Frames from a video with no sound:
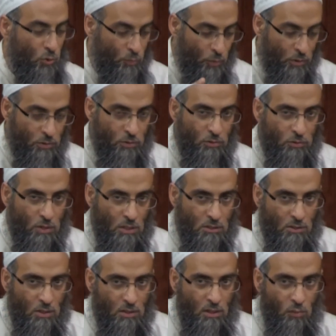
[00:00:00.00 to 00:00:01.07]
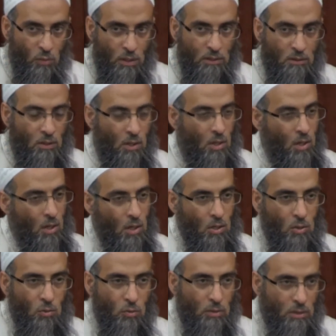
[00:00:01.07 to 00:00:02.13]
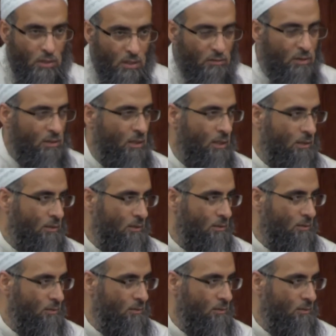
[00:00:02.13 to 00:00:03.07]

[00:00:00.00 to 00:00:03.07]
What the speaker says: You put your trust in the one who never dies.